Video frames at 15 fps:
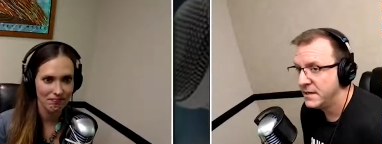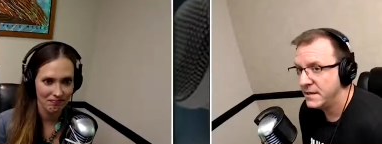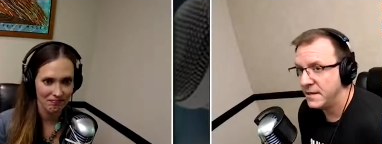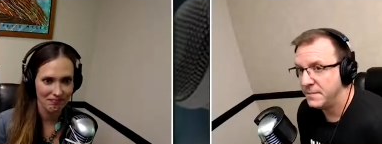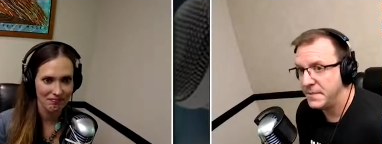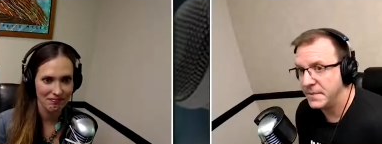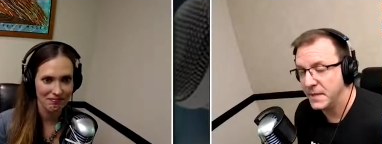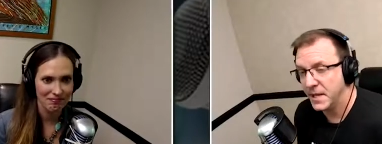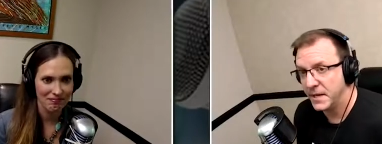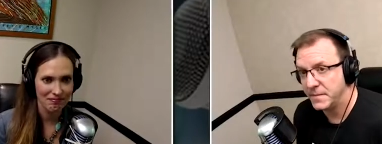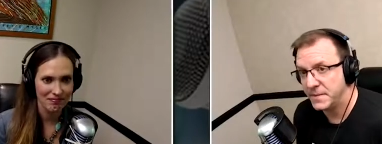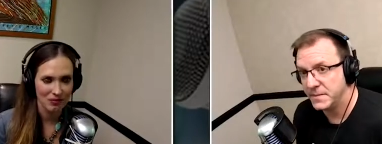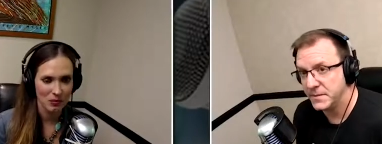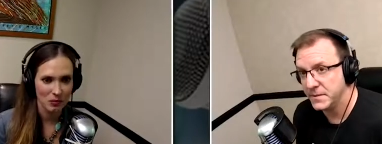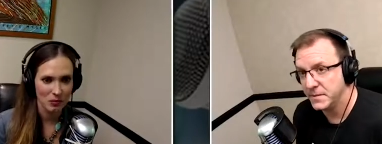Speaker 1: And a lot of
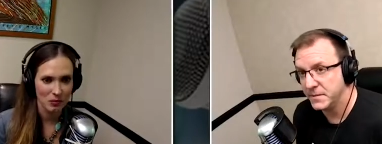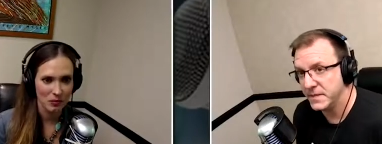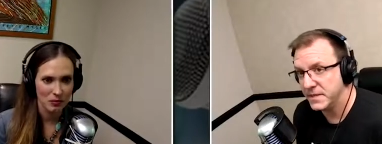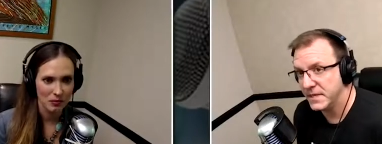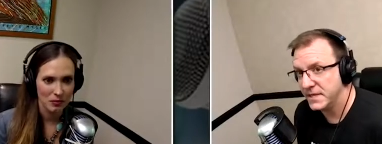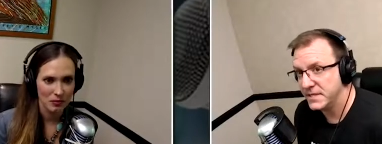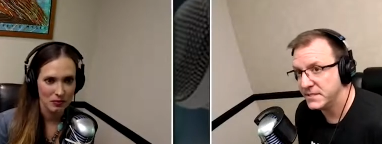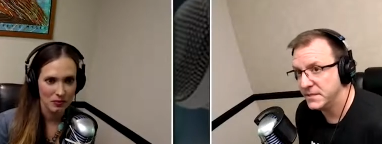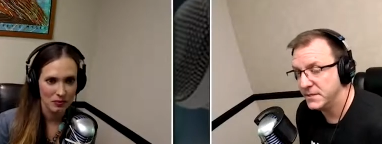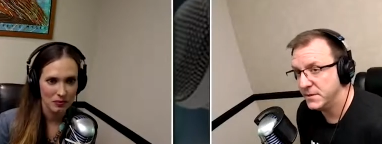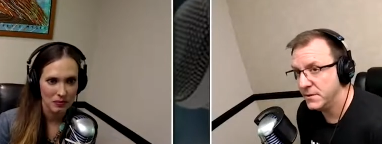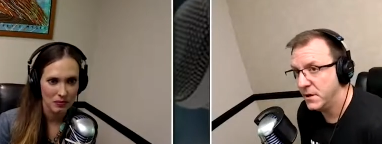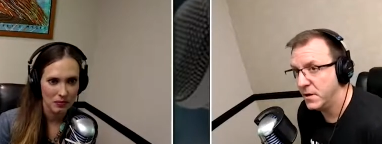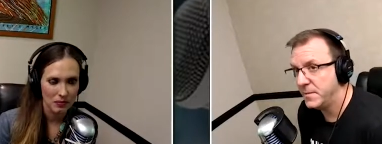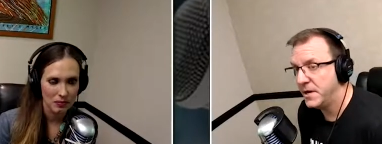people don't realize that you
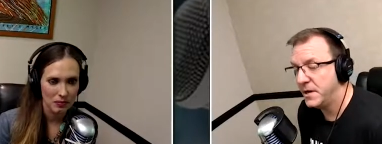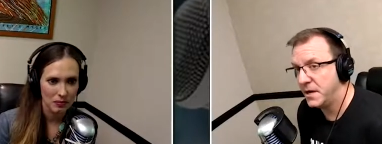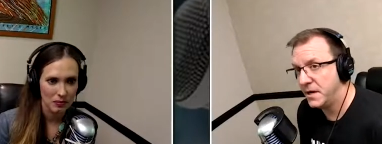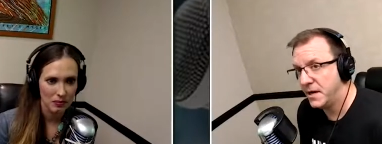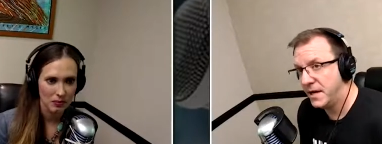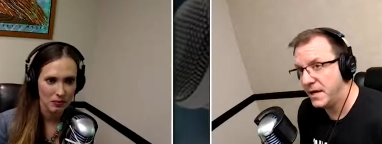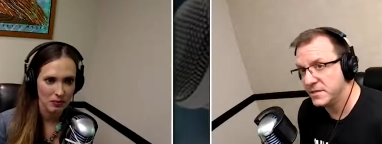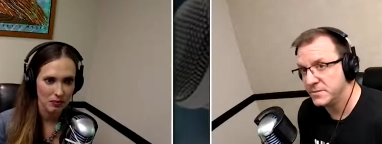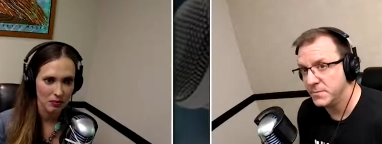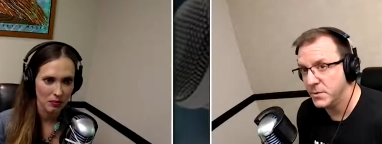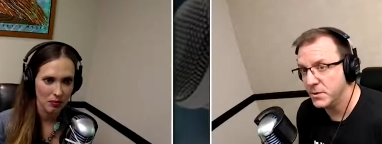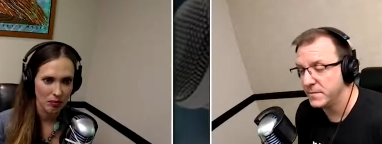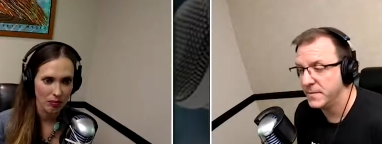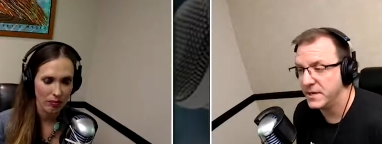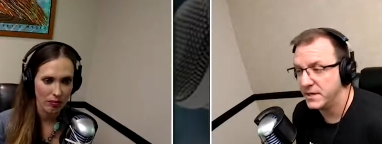know Omaha has
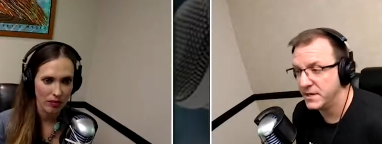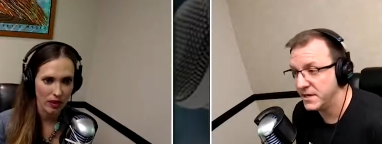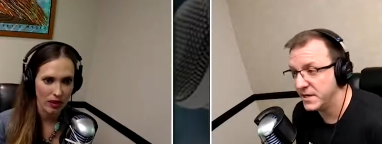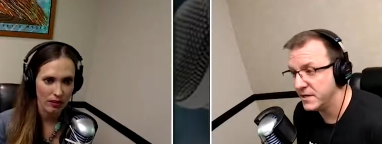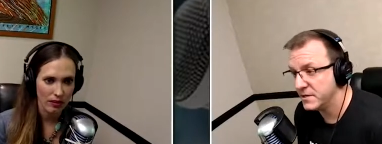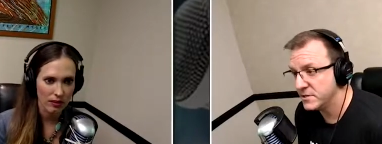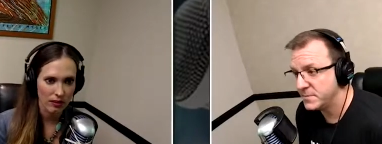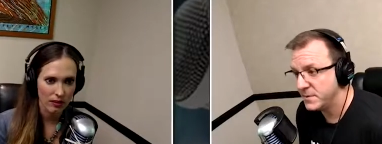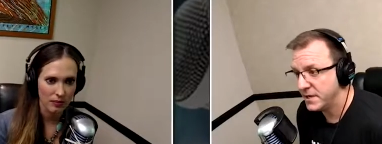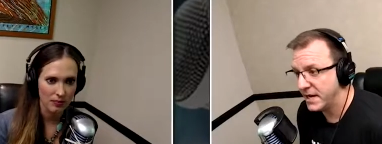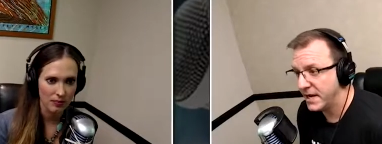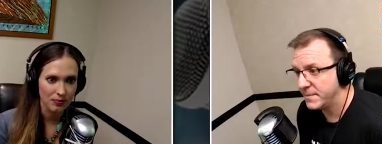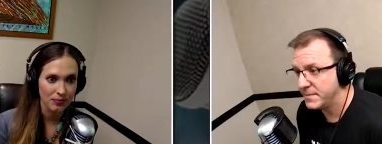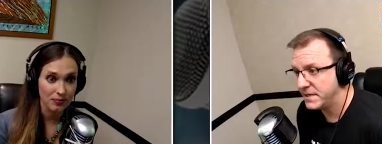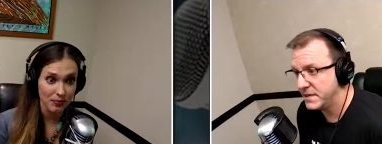more millionaires per
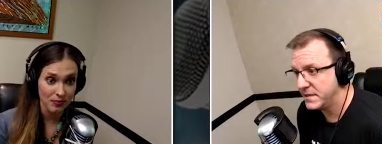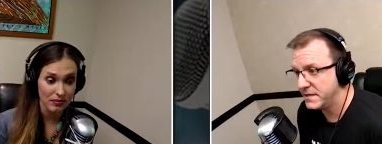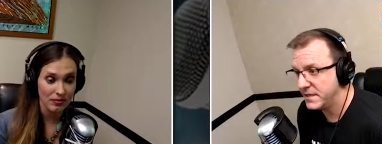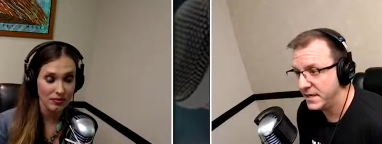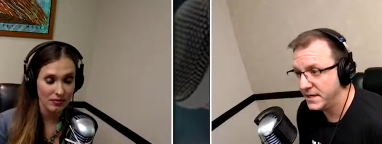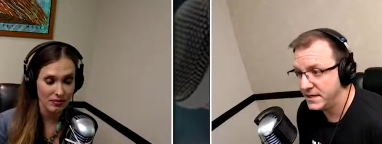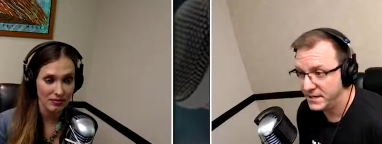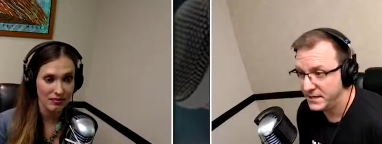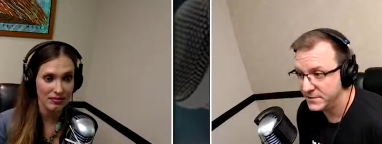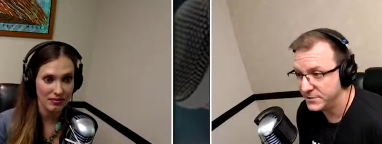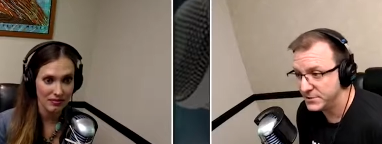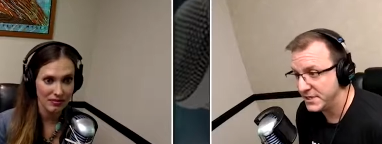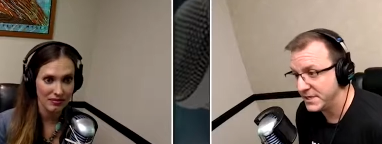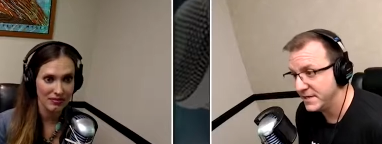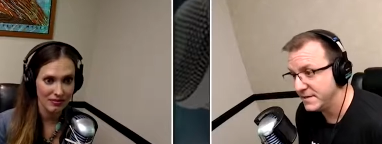capita than any other
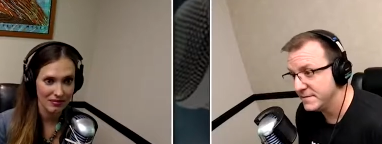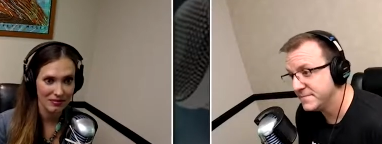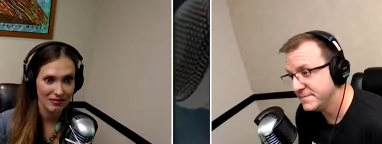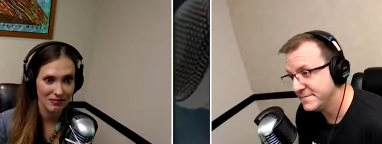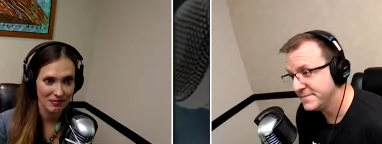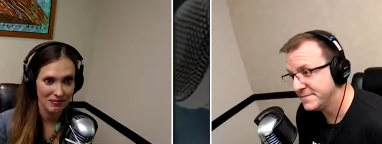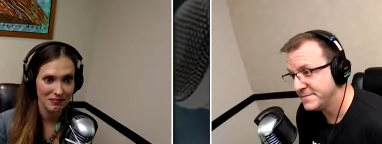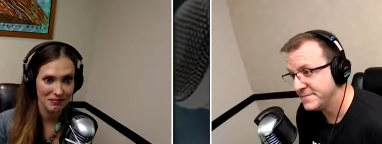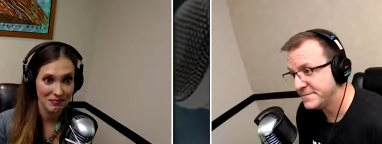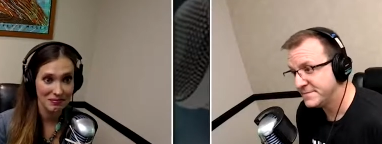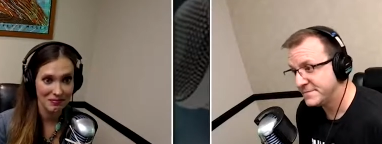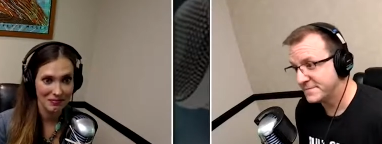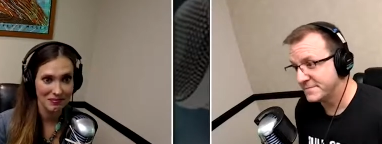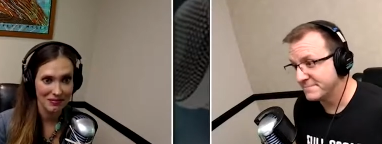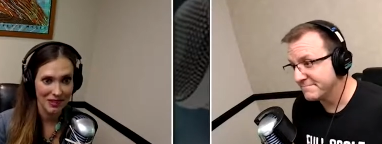city.
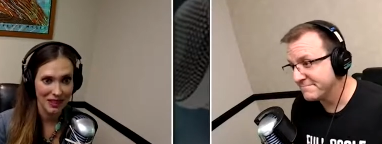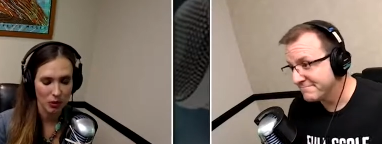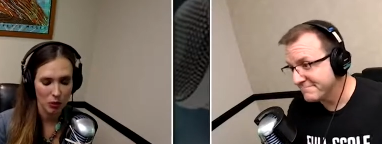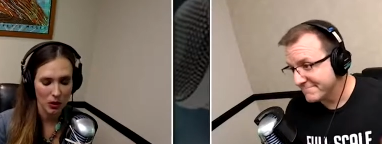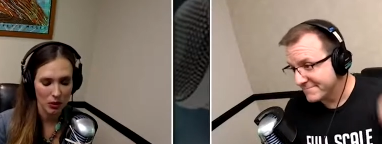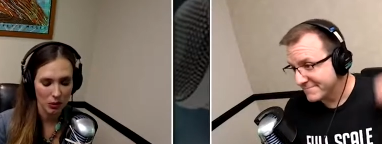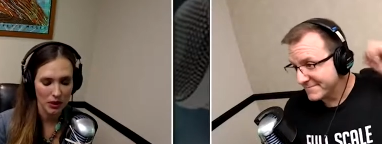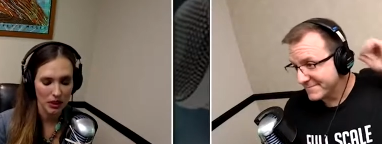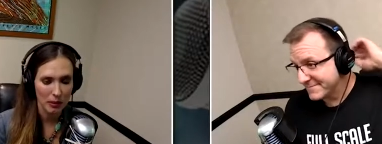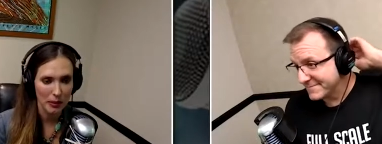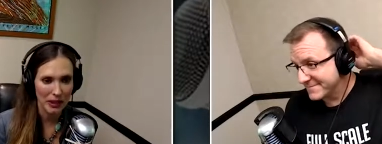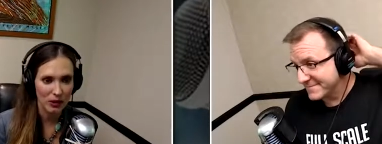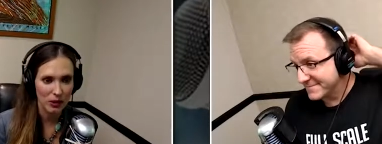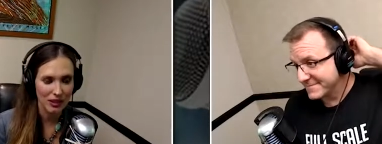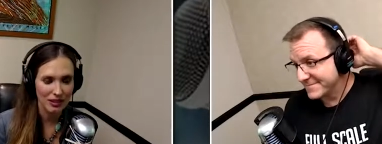And one really
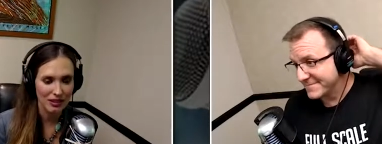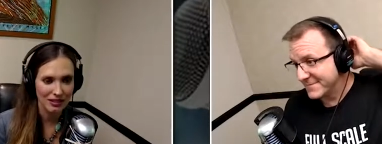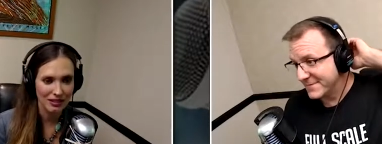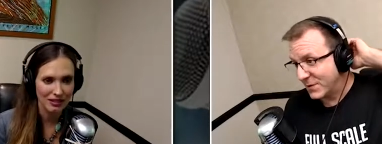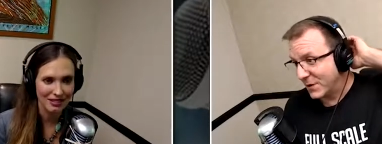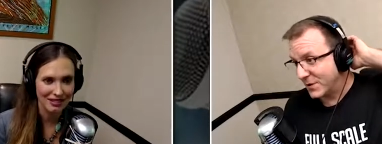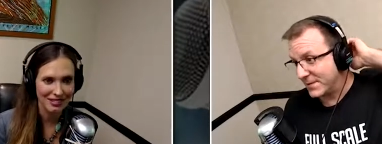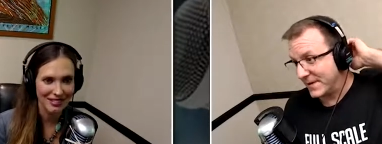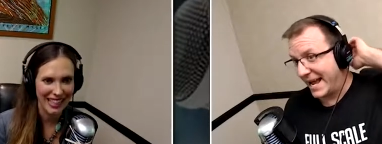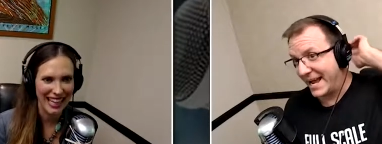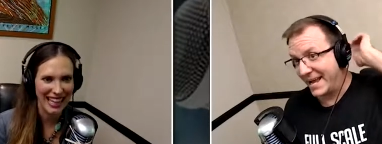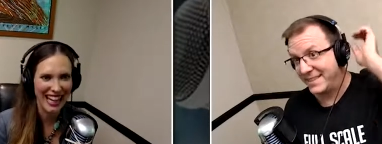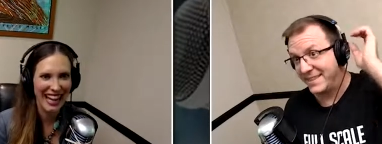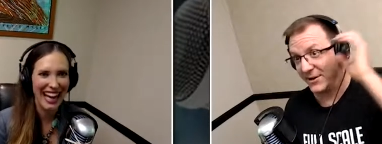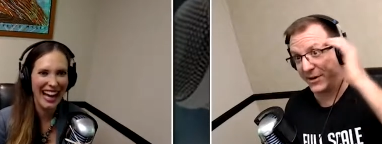big one. Well, yeah,
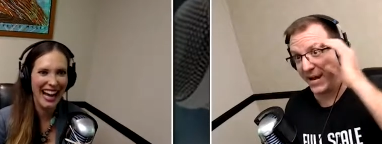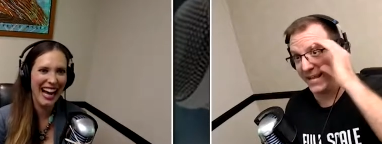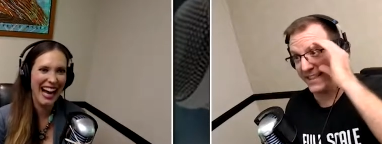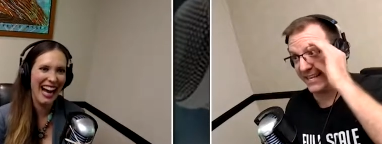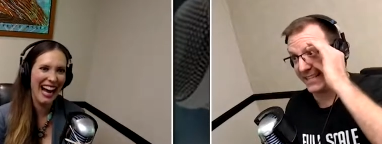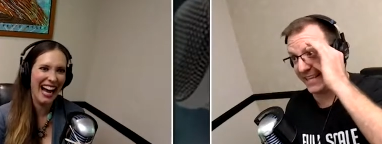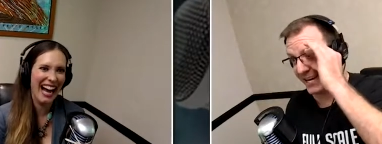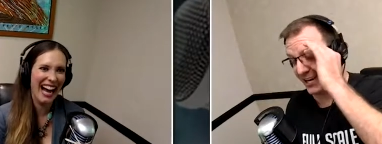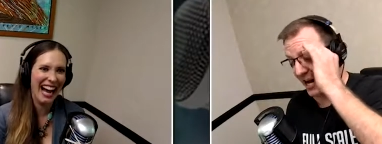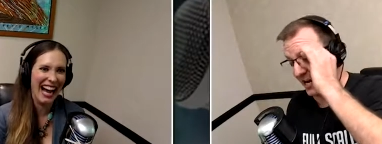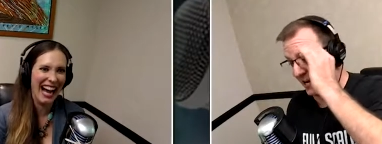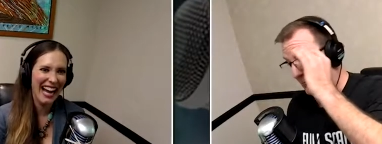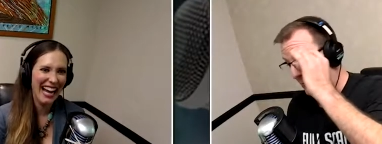I think they're kind of